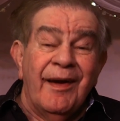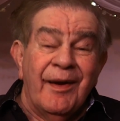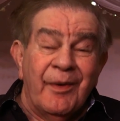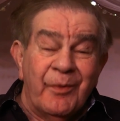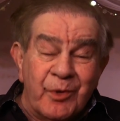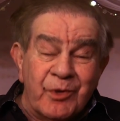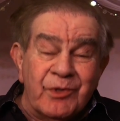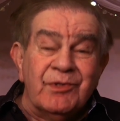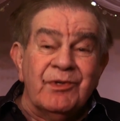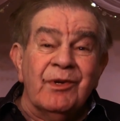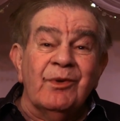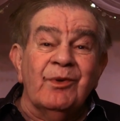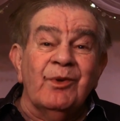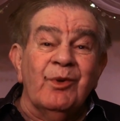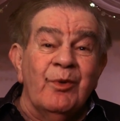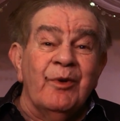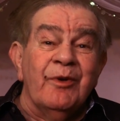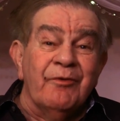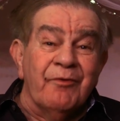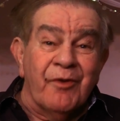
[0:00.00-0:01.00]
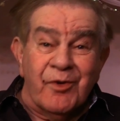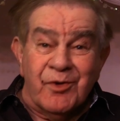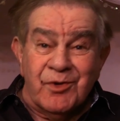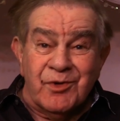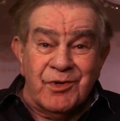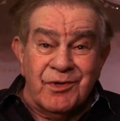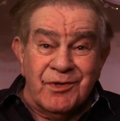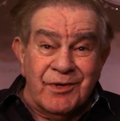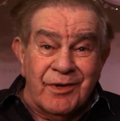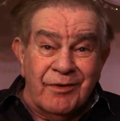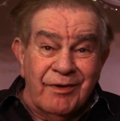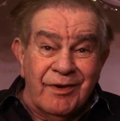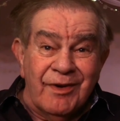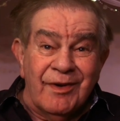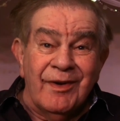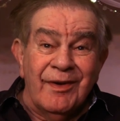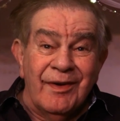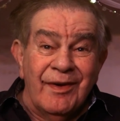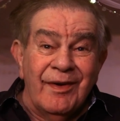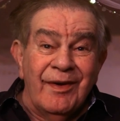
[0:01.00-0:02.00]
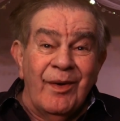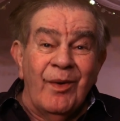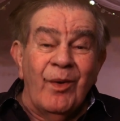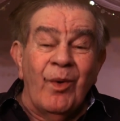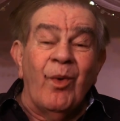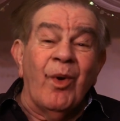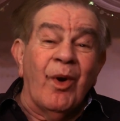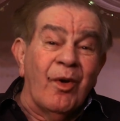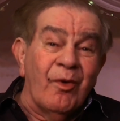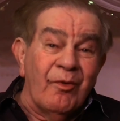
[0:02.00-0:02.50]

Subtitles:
and we're still doing versions of it all